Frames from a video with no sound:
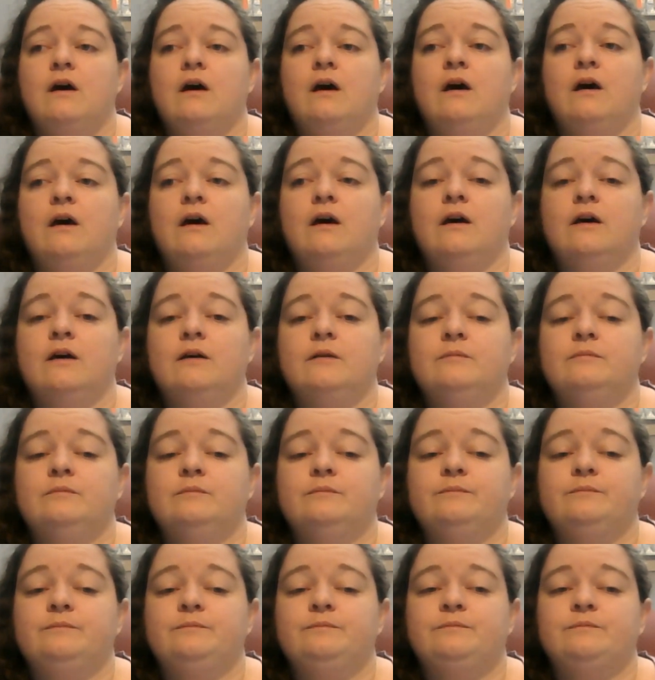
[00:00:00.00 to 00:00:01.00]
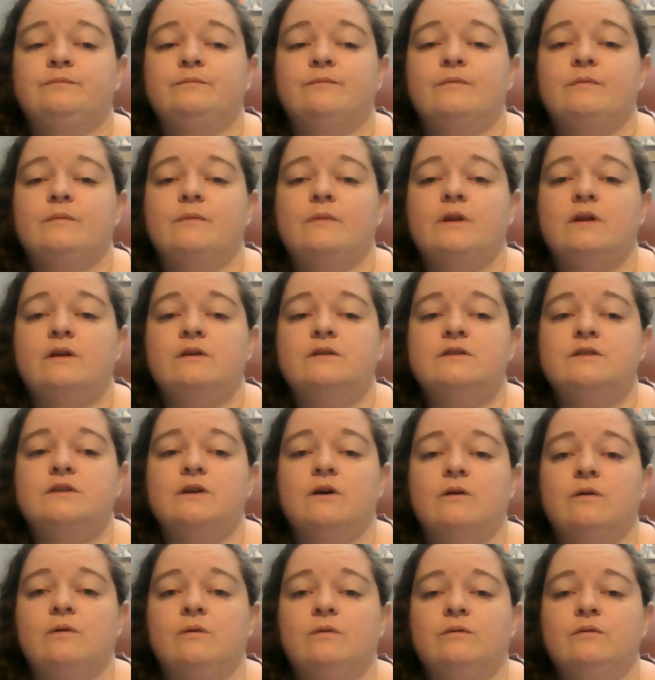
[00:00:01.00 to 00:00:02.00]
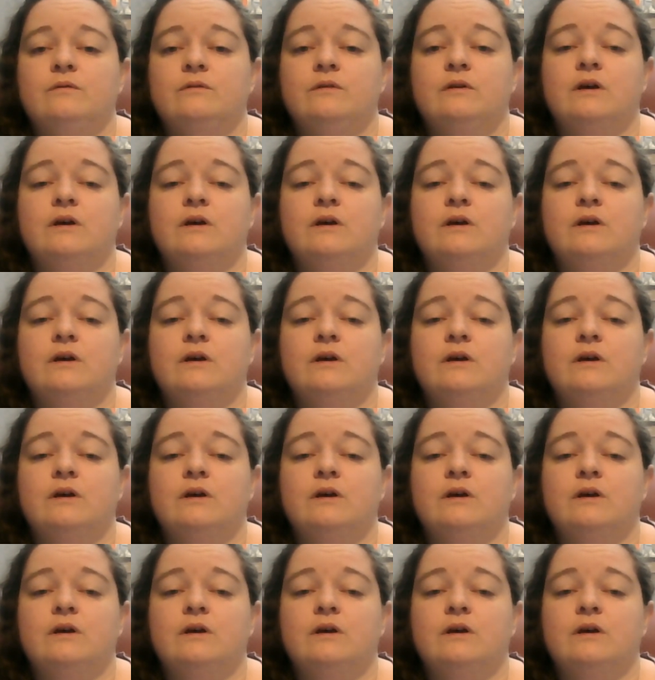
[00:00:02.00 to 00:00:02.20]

So